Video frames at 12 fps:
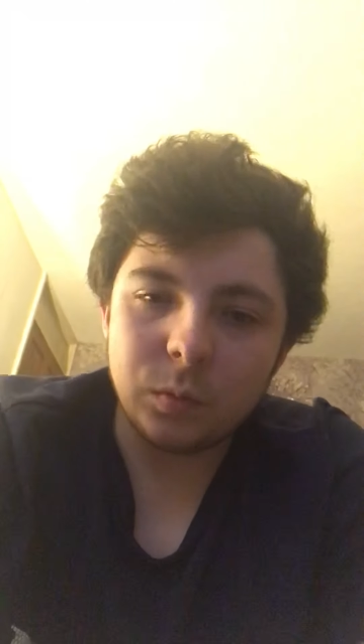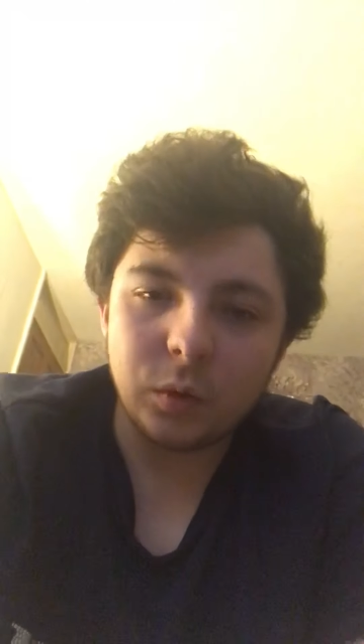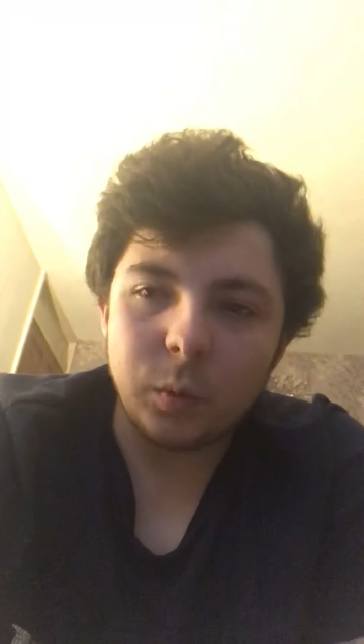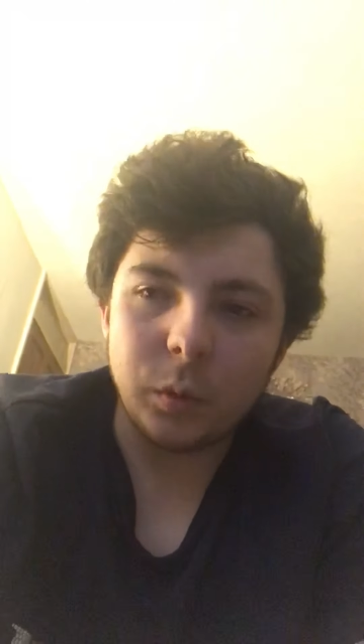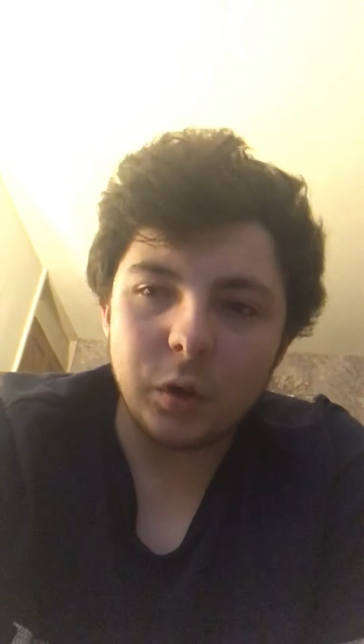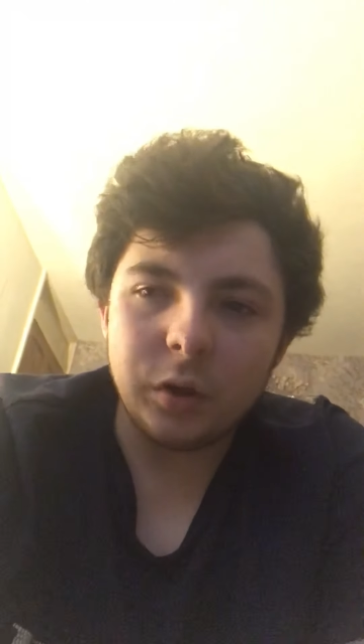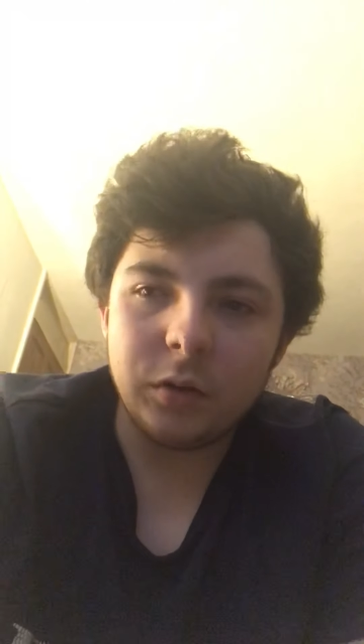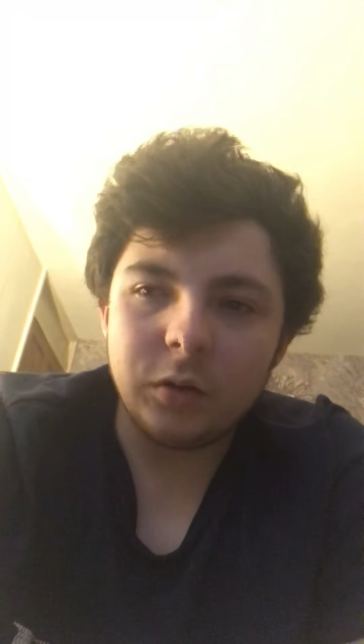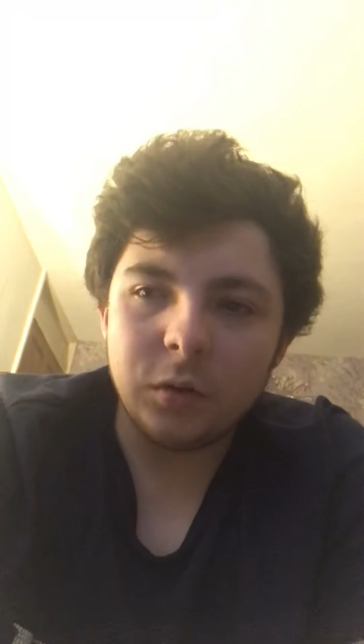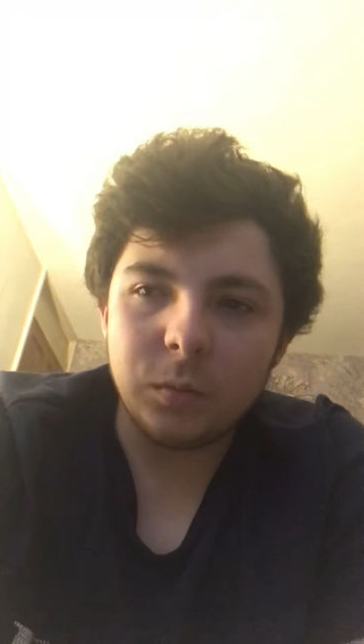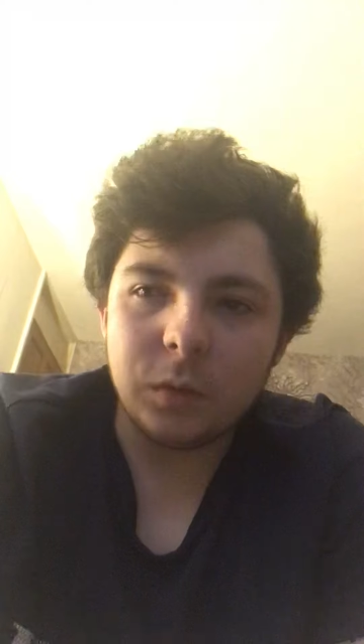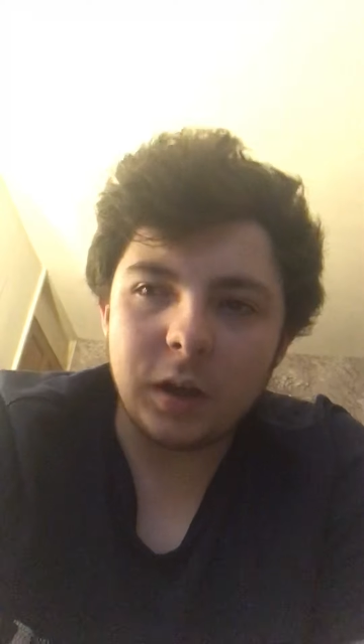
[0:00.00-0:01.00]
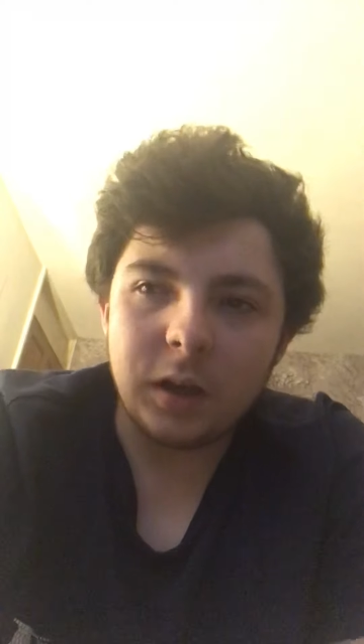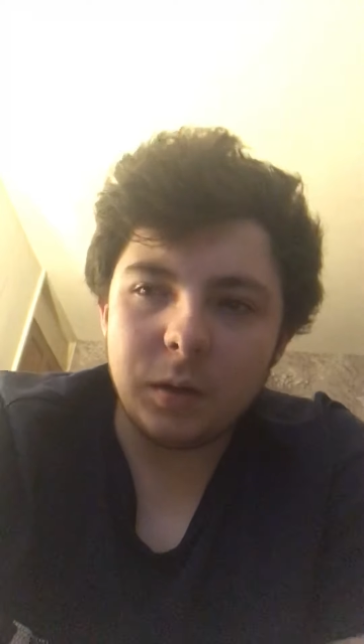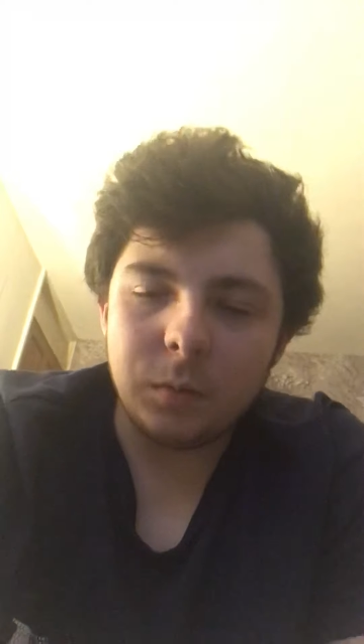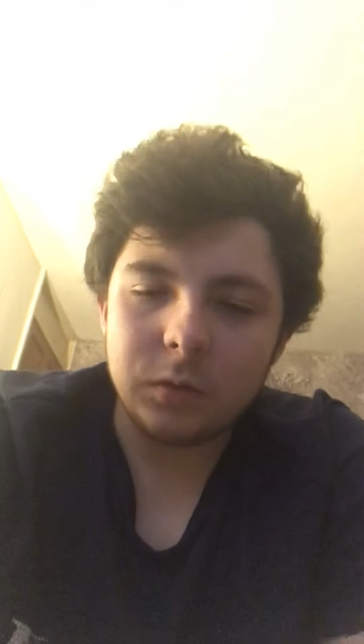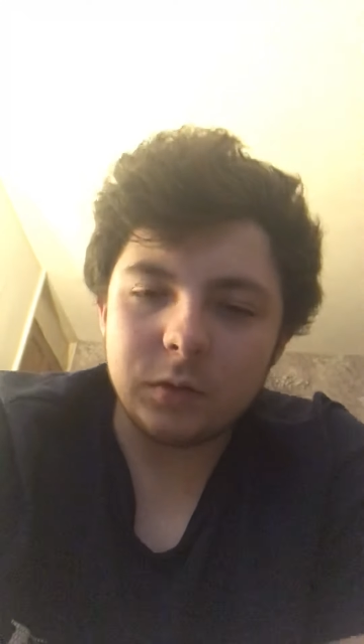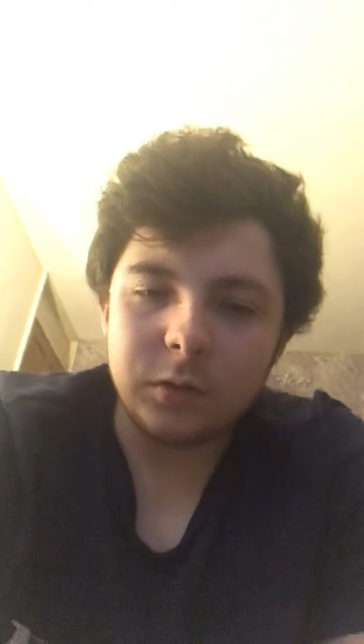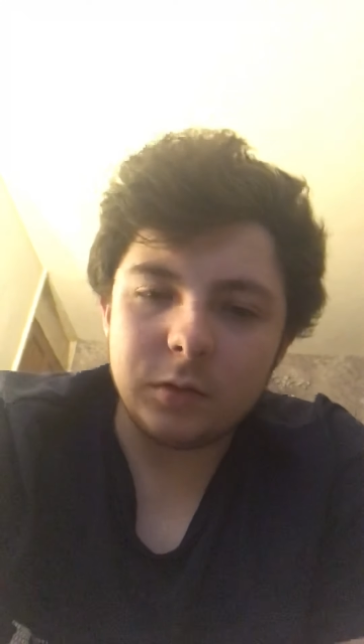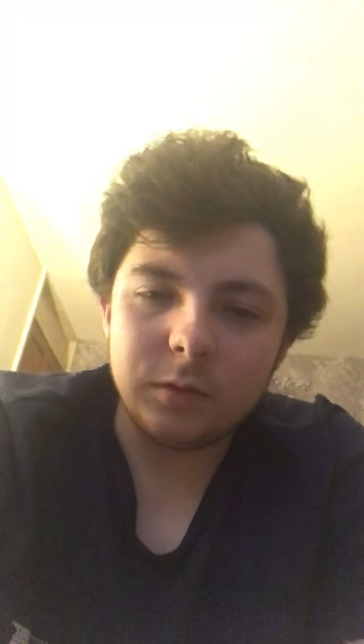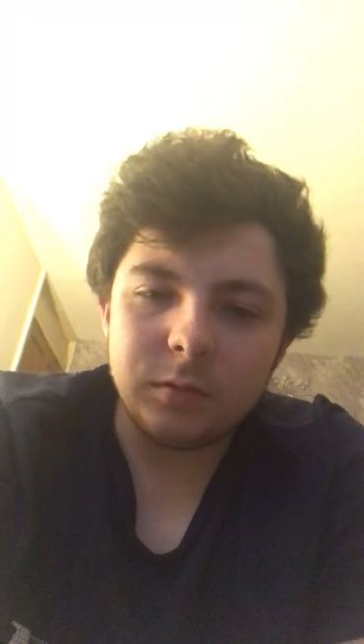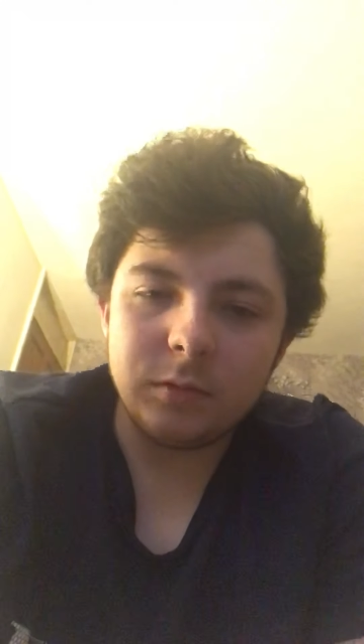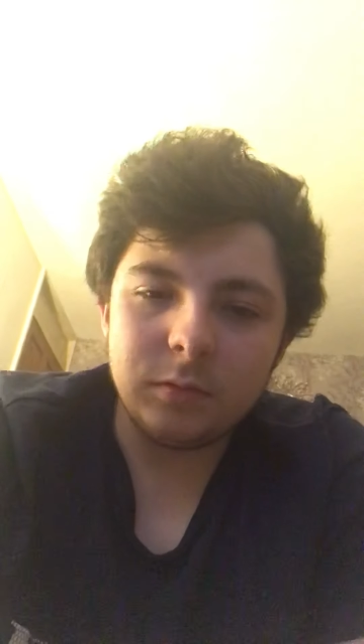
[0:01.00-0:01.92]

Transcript: don't want anyone to